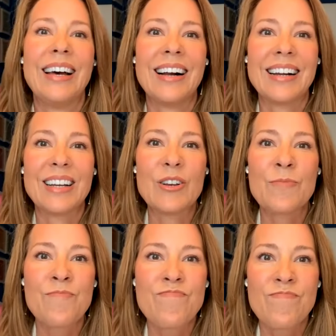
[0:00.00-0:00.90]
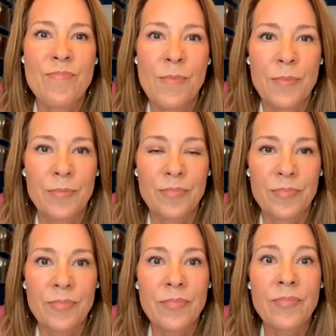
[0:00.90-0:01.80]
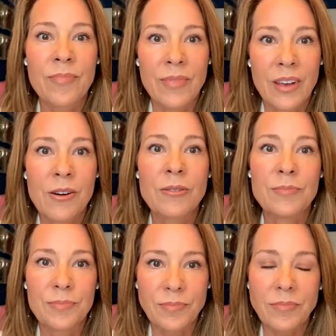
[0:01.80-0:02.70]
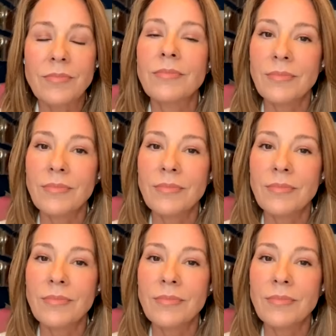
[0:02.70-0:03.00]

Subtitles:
I'm thrilled with it. But I've jumped ahead because you've got